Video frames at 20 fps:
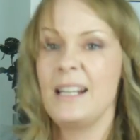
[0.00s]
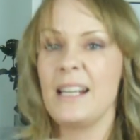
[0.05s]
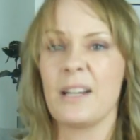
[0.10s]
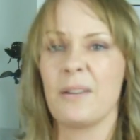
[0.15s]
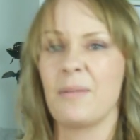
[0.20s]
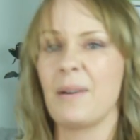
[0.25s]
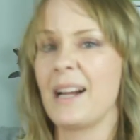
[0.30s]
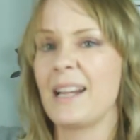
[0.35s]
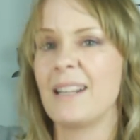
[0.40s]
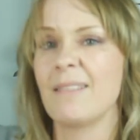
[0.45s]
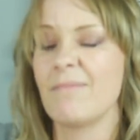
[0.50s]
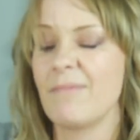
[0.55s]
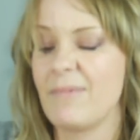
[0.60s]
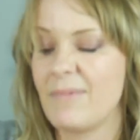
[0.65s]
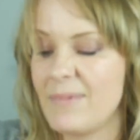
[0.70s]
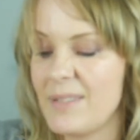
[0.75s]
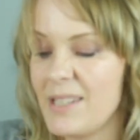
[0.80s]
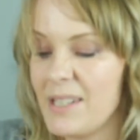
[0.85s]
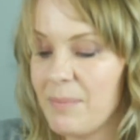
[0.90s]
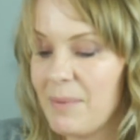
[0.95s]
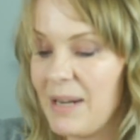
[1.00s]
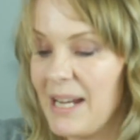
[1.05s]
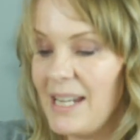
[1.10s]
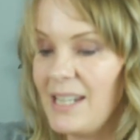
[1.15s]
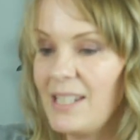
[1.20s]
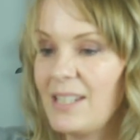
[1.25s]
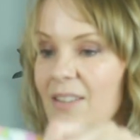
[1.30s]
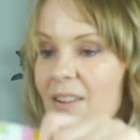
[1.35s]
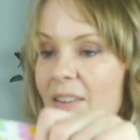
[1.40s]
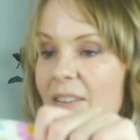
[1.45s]
quite
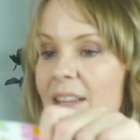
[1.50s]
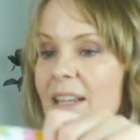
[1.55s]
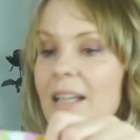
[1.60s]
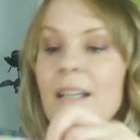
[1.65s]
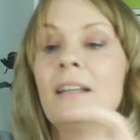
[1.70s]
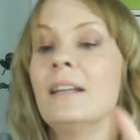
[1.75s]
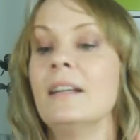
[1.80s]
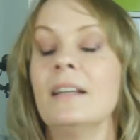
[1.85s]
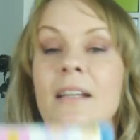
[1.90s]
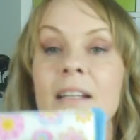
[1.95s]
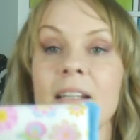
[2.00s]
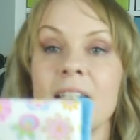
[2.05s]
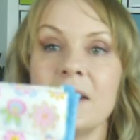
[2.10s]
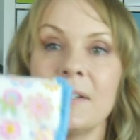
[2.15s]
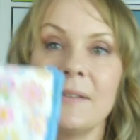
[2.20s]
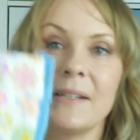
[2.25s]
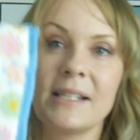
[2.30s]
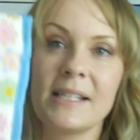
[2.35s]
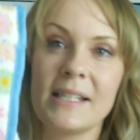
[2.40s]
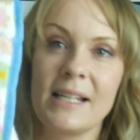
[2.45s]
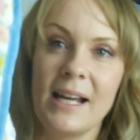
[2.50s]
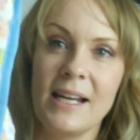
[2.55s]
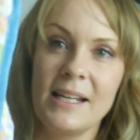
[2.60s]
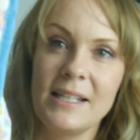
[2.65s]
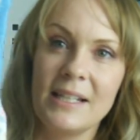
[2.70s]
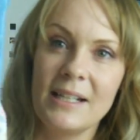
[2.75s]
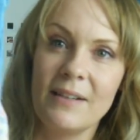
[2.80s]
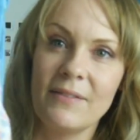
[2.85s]
sweet, nothing too exciting.